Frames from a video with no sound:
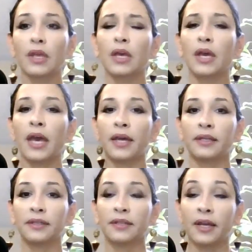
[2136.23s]

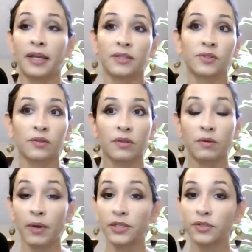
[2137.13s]
And I answered the
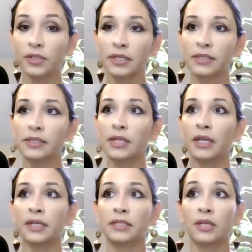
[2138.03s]
questions, and
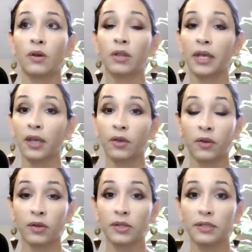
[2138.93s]
I did all I
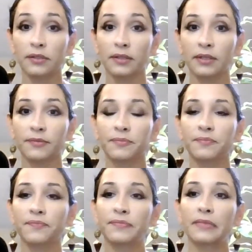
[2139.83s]
could,
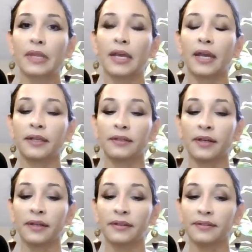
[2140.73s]
and
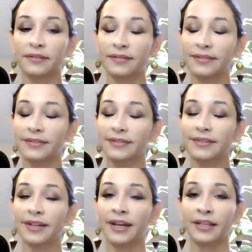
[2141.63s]
I
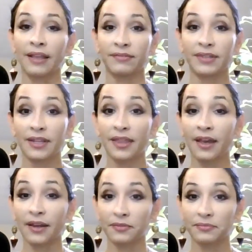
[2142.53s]
left it at that.